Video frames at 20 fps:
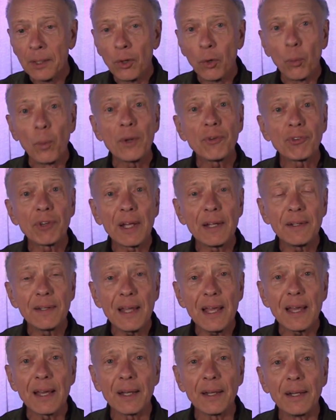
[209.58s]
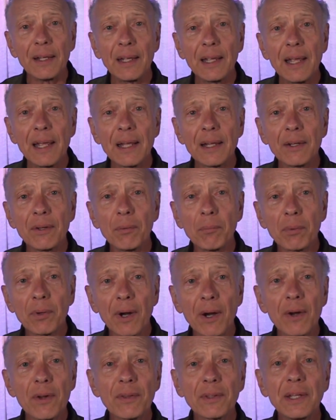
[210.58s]
which they did. And
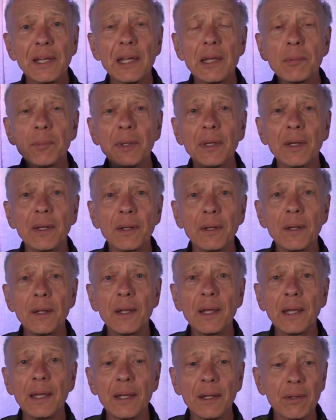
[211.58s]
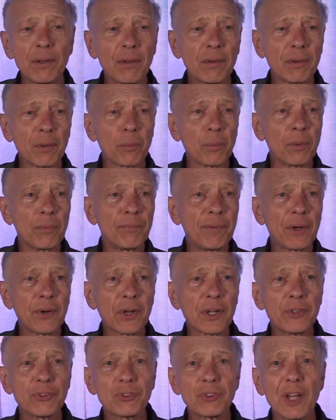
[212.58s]
Garth came in and there were
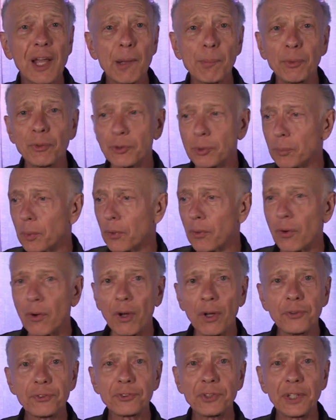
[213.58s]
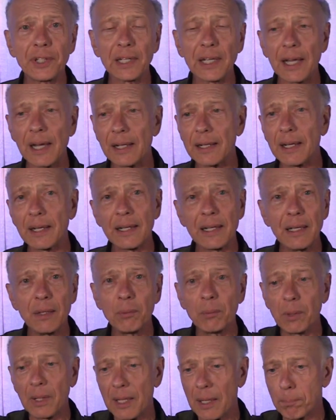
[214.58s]
various tables that we were all sitting at. And
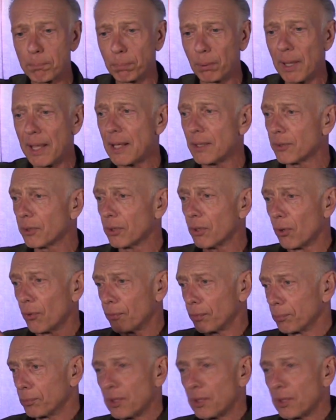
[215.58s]
he had planned to go from